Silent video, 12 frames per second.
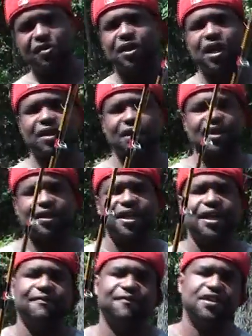I caught a lot of
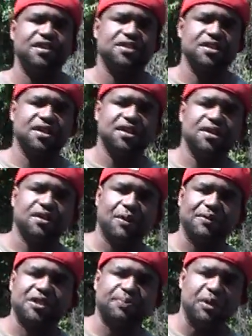catfish
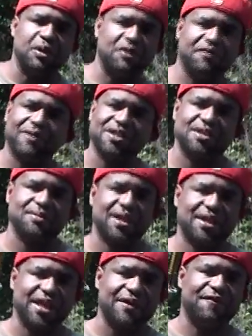on this pole. If you watch some of my
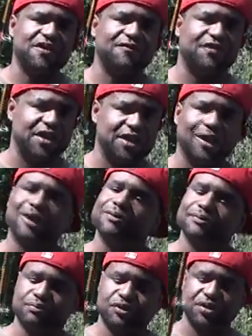catfish video,
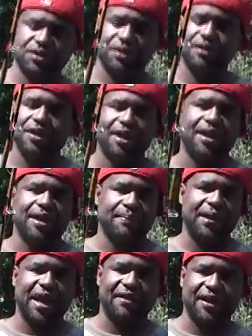it
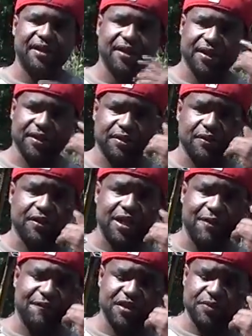bang right here. Good
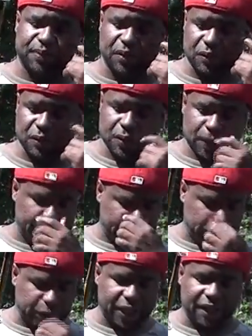catfish pole.
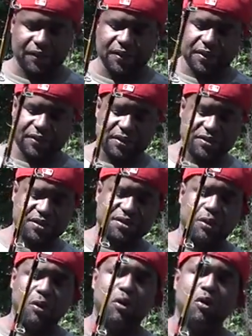Now, this is
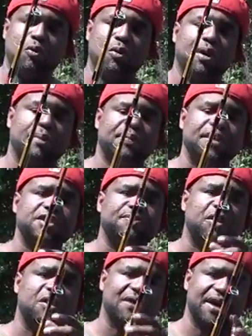a whole one-piece
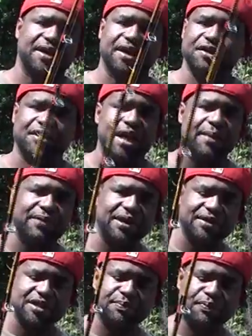pole right here. You can't break
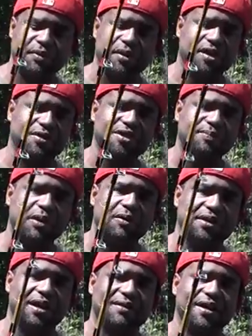this pole
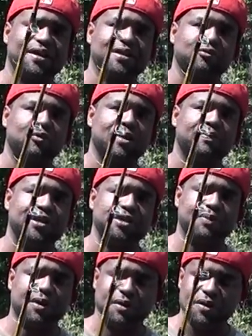down right here. It's a one-piece
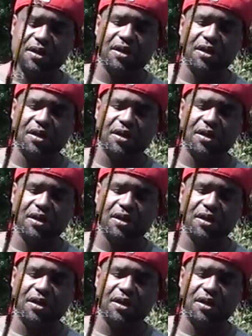pole.